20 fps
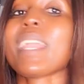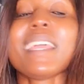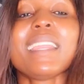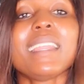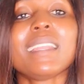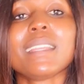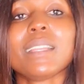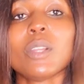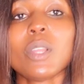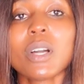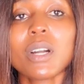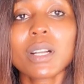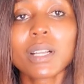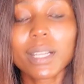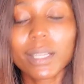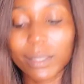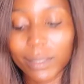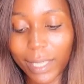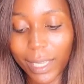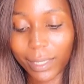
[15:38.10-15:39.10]
We had an
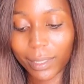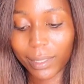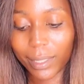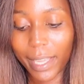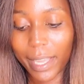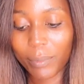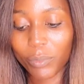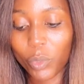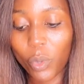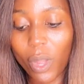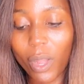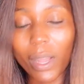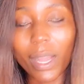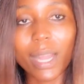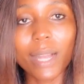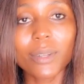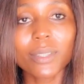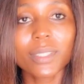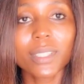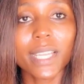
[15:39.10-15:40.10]
in-law that came to our
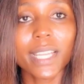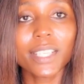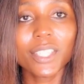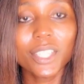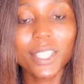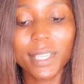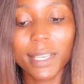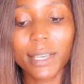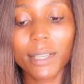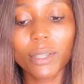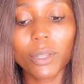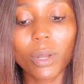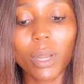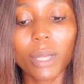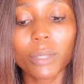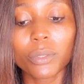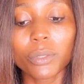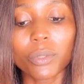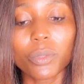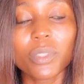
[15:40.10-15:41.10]
house and she didn't know
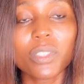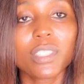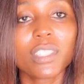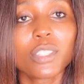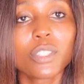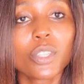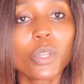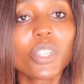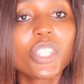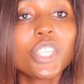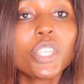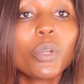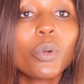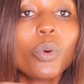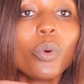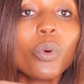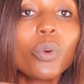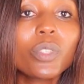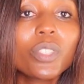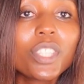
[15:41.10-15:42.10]
how to do this, so she
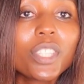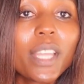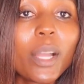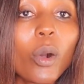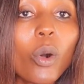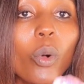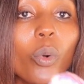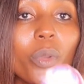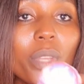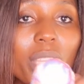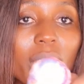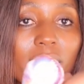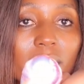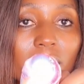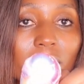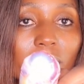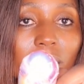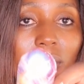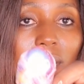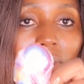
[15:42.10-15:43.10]
cooked the whole
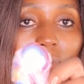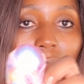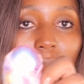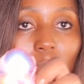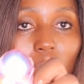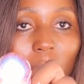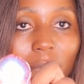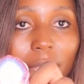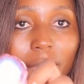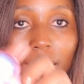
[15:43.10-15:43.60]
gizzard the way